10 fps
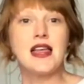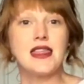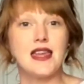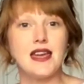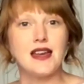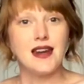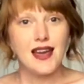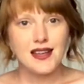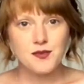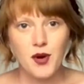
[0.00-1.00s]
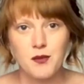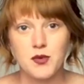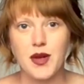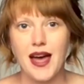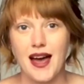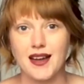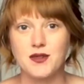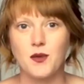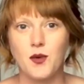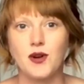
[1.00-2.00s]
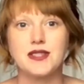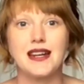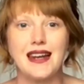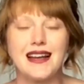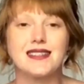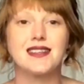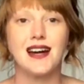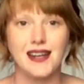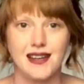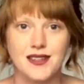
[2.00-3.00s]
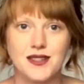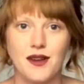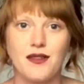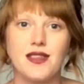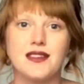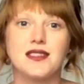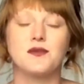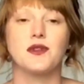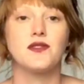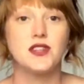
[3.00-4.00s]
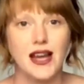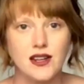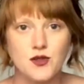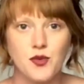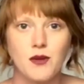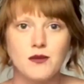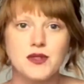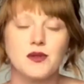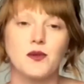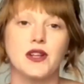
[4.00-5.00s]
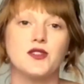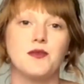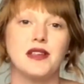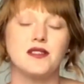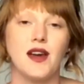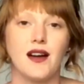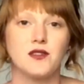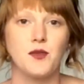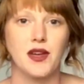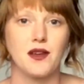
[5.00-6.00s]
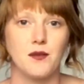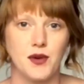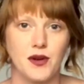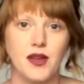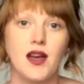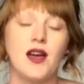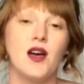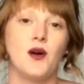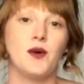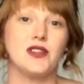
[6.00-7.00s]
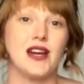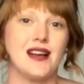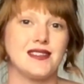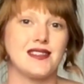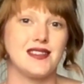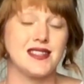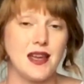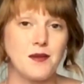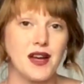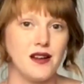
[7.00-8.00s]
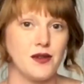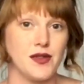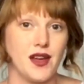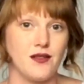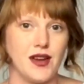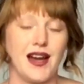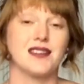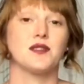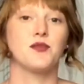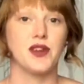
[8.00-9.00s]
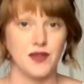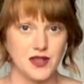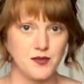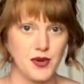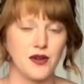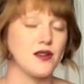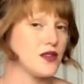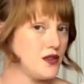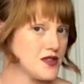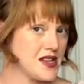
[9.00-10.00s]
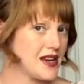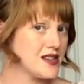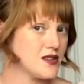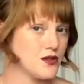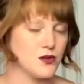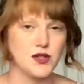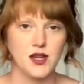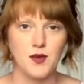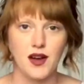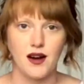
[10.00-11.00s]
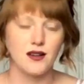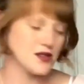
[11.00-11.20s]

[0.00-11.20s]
The next prompt we had was Last Colour. So this is one of the challenge prompts, which means you have to pick a book which has the same colour on the cover as the previous book that you've selected on your TBR.